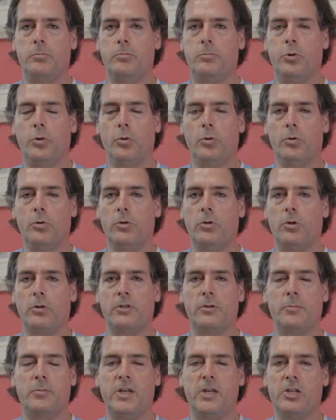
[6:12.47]
pool or
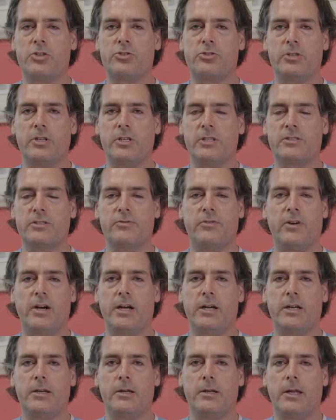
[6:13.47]
the beach is
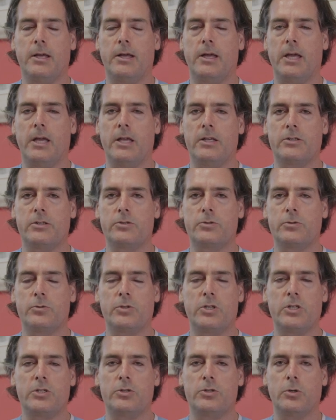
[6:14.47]
fine as
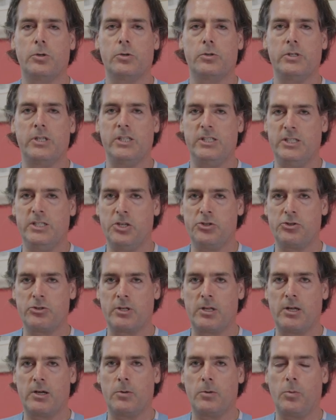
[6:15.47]
soon as your
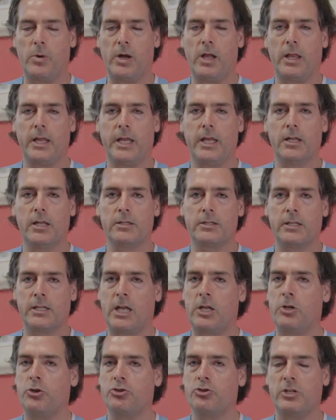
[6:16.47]
incisions are well healed, and
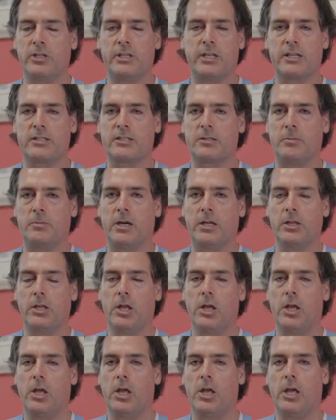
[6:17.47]
that usually takes about
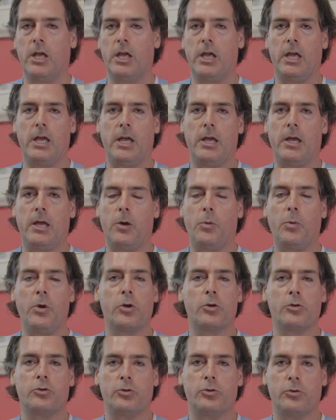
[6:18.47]
uh, a
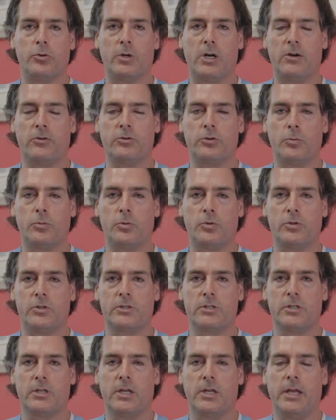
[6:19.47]
week or two
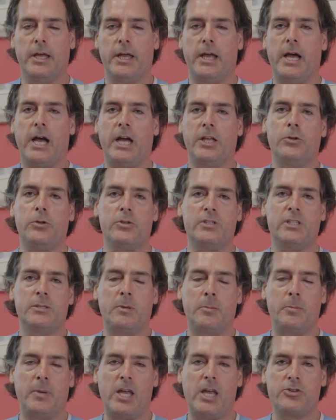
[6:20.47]
afterwards. I do see
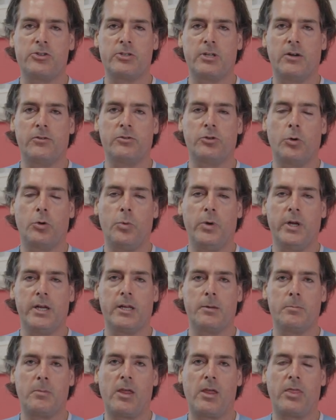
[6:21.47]
my patient after a
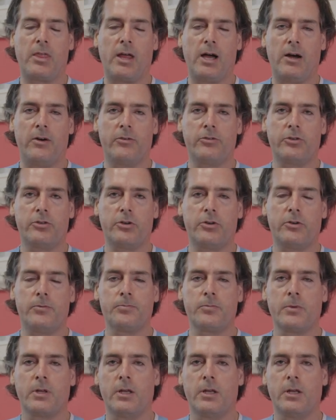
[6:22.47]
week, a month after.